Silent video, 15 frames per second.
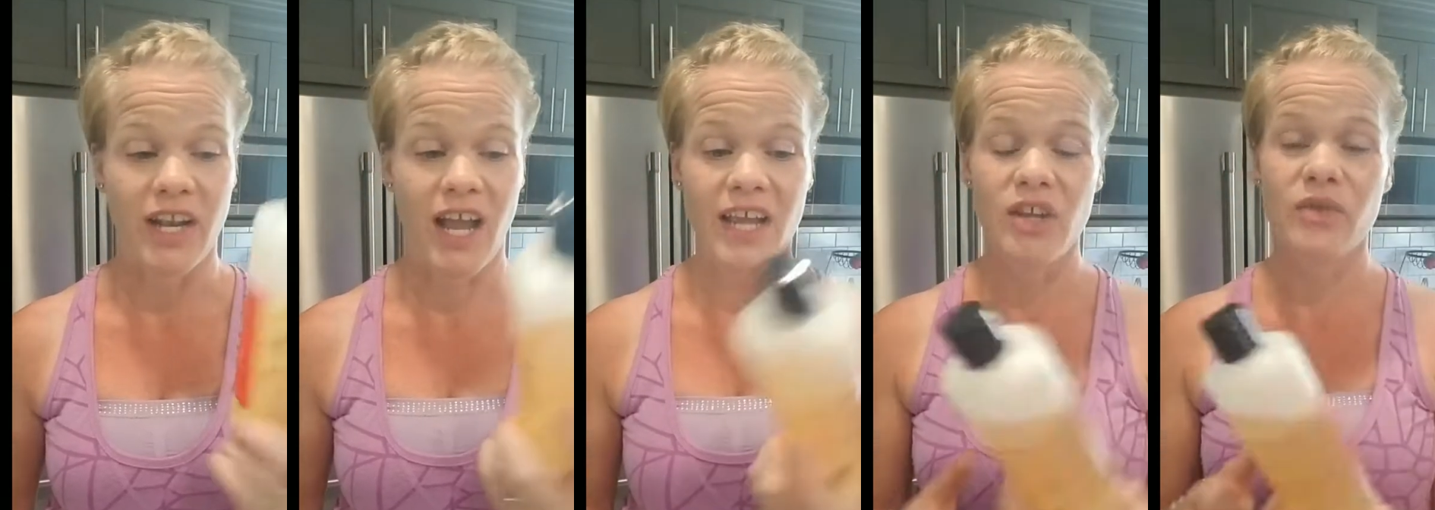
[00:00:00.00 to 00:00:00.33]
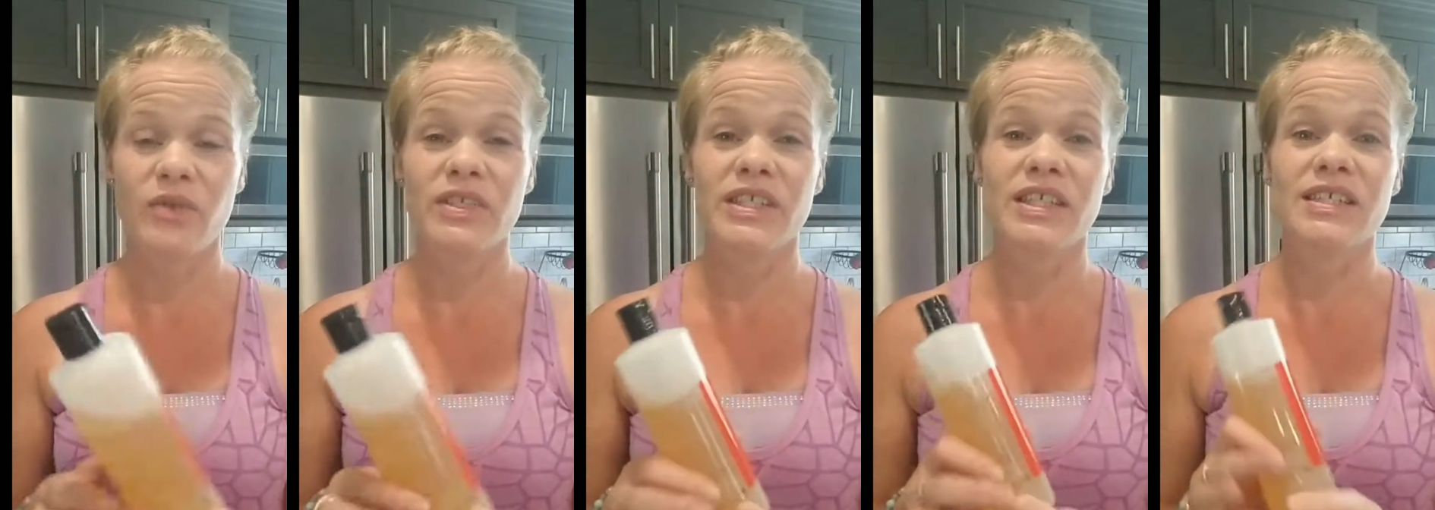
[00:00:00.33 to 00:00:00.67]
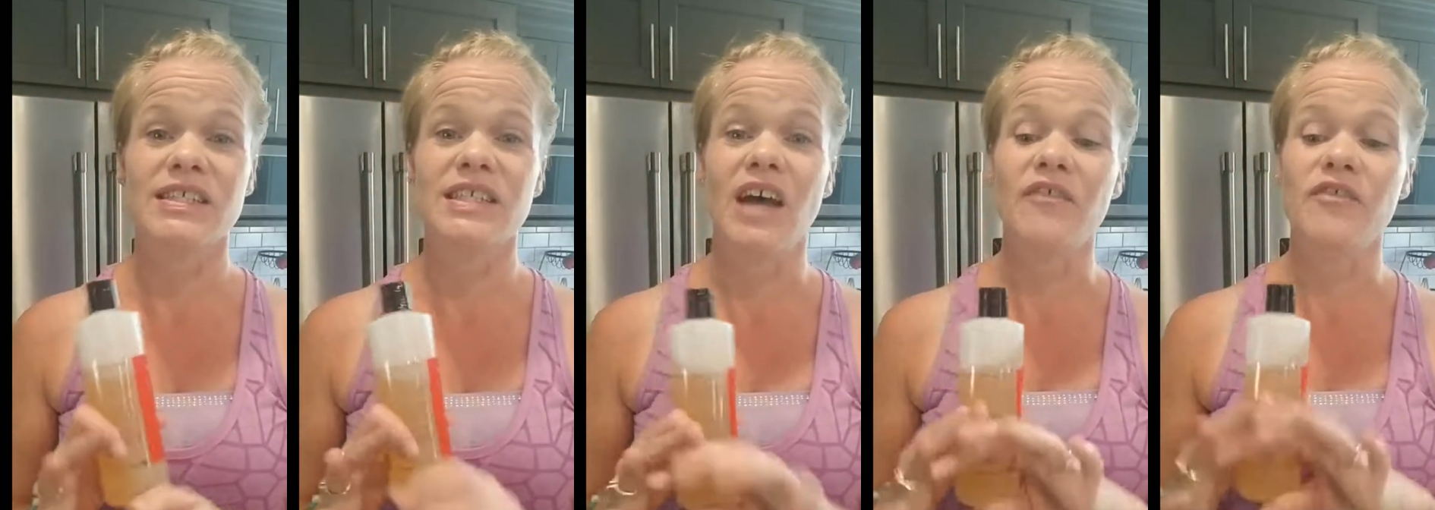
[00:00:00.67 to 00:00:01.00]
I use this
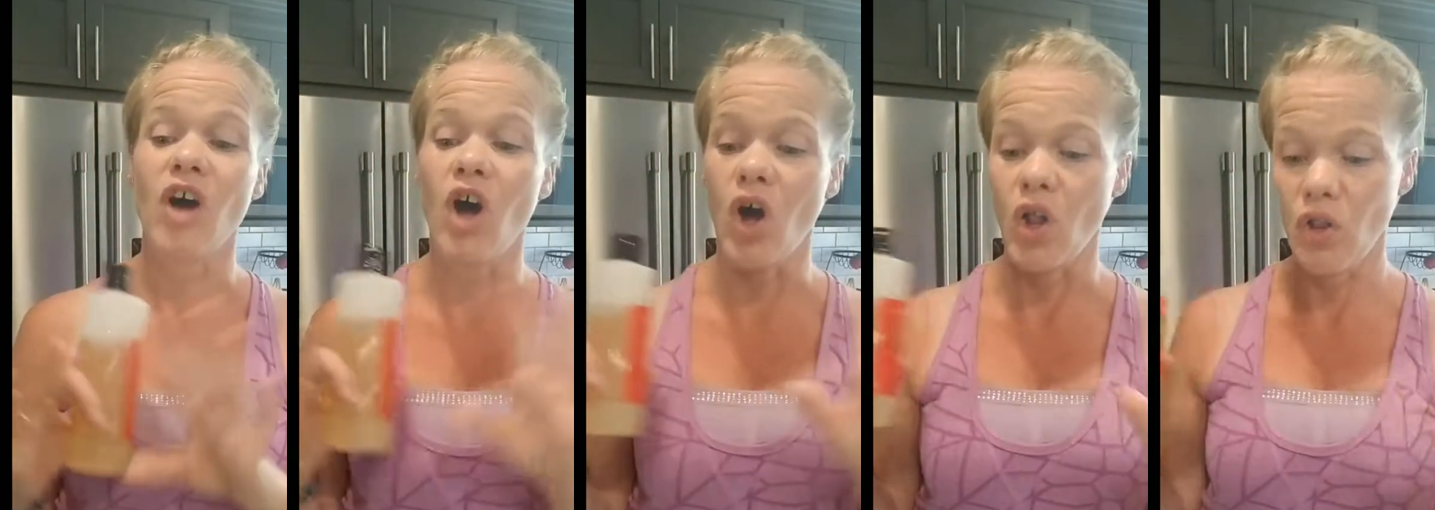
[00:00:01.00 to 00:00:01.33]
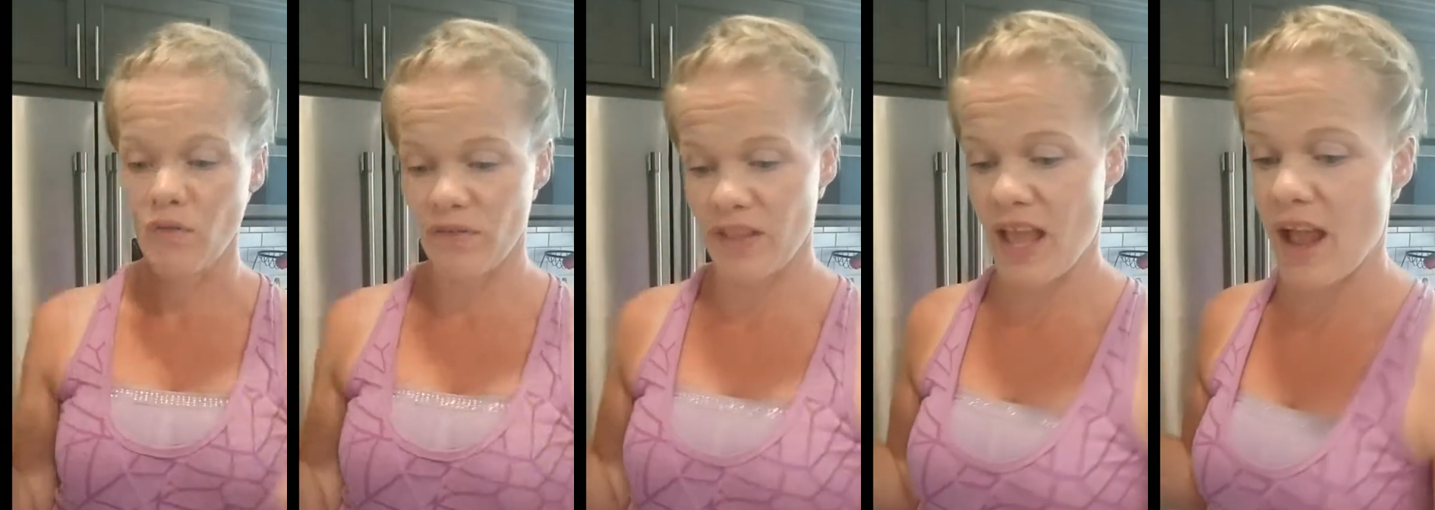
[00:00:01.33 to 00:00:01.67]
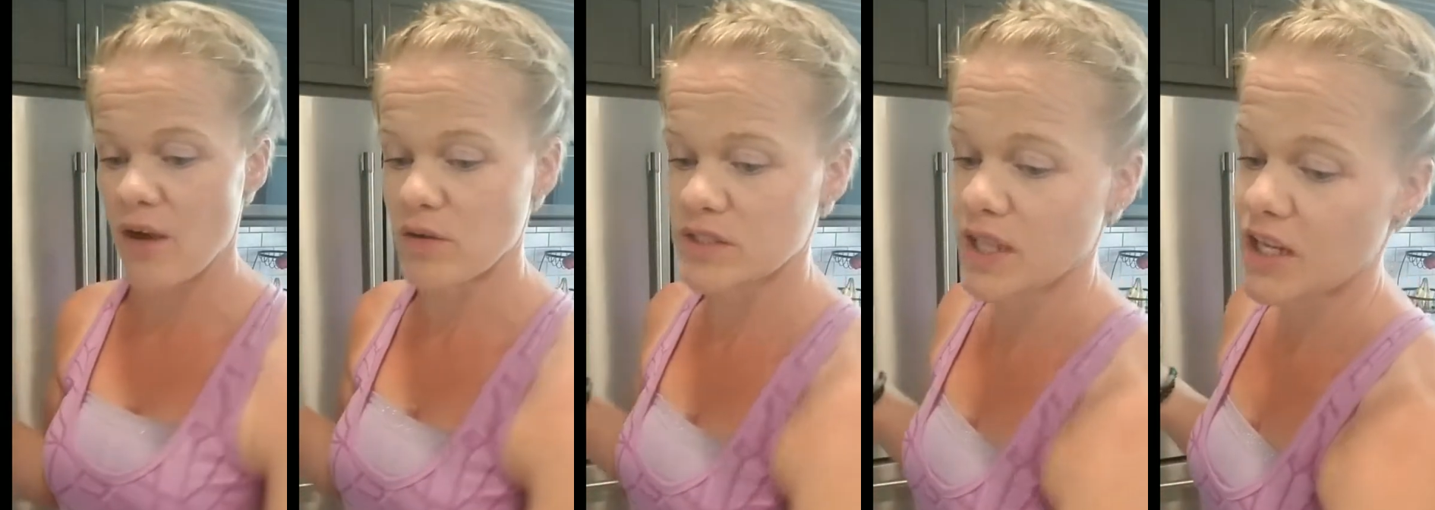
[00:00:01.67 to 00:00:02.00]
stuff all over the house.